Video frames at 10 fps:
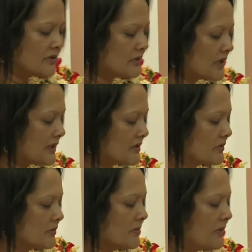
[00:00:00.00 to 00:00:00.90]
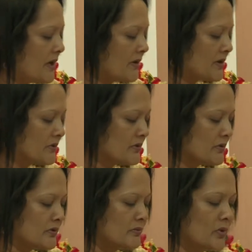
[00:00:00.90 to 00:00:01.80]
to date will power you to
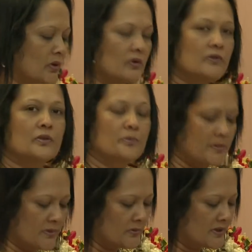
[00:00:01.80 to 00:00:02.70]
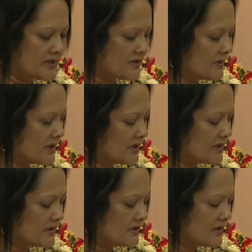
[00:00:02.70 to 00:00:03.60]
do more for people with
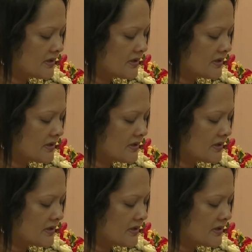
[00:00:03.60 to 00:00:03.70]
disabilities.